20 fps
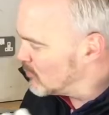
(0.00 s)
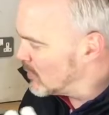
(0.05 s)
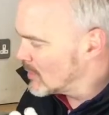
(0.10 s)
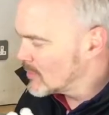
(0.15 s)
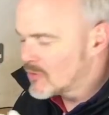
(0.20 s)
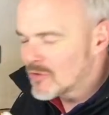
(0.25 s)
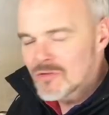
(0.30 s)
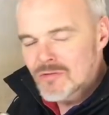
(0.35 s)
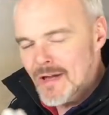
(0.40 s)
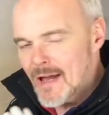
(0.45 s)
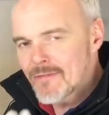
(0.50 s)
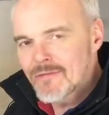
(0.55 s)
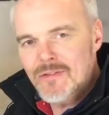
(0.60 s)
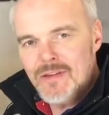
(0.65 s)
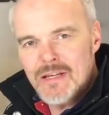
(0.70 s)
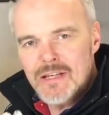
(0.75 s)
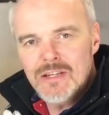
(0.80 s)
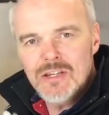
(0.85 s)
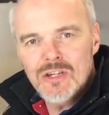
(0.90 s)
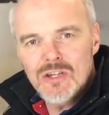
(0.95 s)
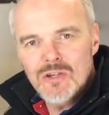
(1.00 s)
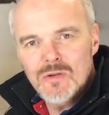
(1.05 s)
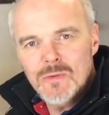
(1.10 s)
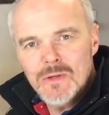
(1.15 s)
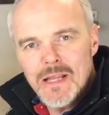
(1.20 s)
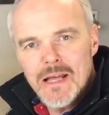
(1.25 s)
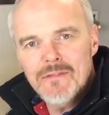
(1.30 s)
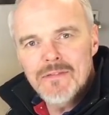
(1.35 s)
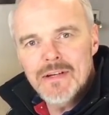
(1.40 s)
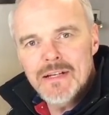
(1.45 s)
will do everything that you
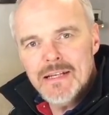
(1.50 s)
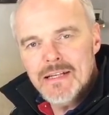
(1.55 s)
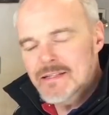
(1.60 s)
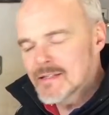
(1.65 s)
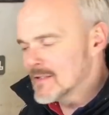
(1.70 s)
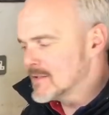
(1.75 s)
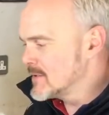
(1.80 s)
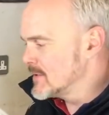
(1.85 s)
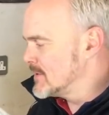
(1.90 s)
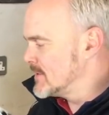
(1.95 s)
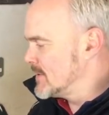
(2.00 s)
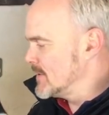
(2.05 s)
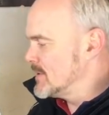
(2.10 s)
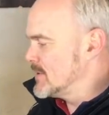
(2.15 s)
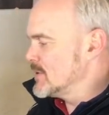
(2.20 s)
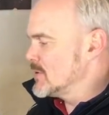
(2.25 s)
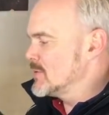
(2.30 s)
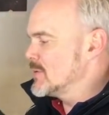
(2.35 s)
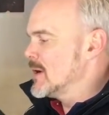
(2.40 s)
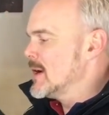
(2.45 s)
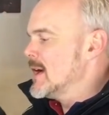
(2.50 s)
will ever need it to do.